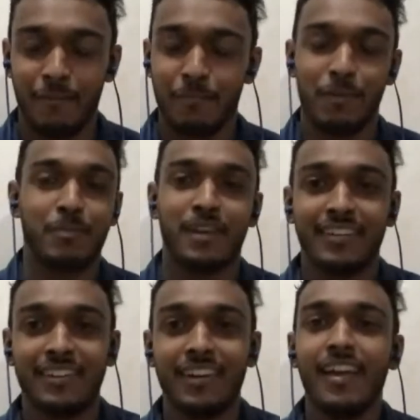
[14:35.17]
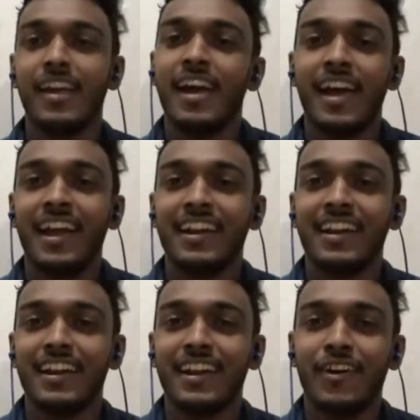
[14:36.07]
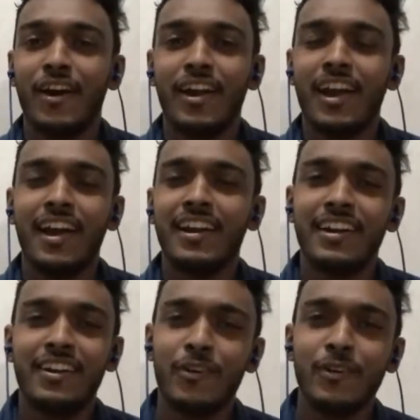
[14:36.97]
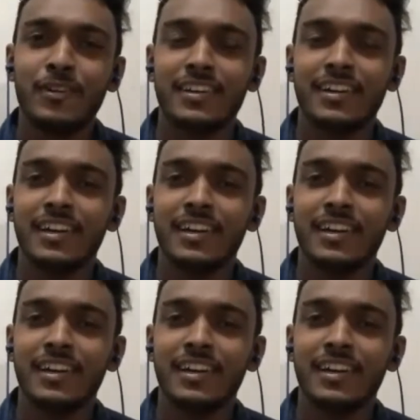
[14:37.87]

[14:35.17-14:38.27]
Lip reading: preparation, and I did not